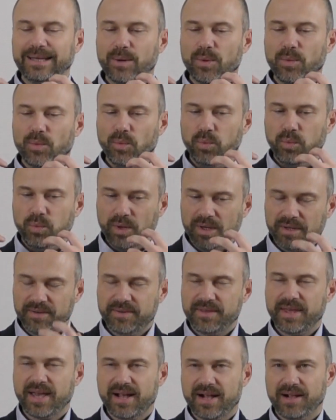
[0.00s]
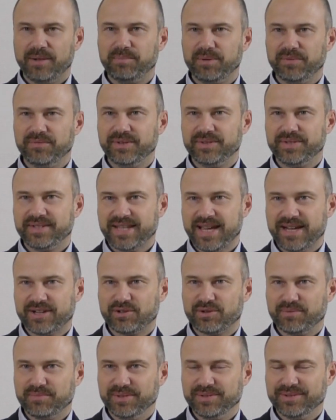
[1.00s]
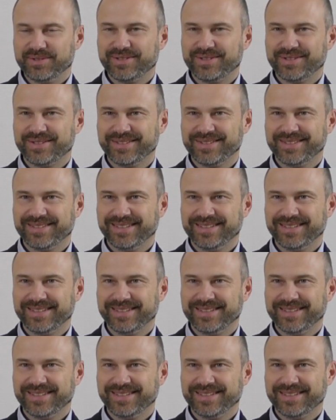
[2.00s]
with the help of the sacraments.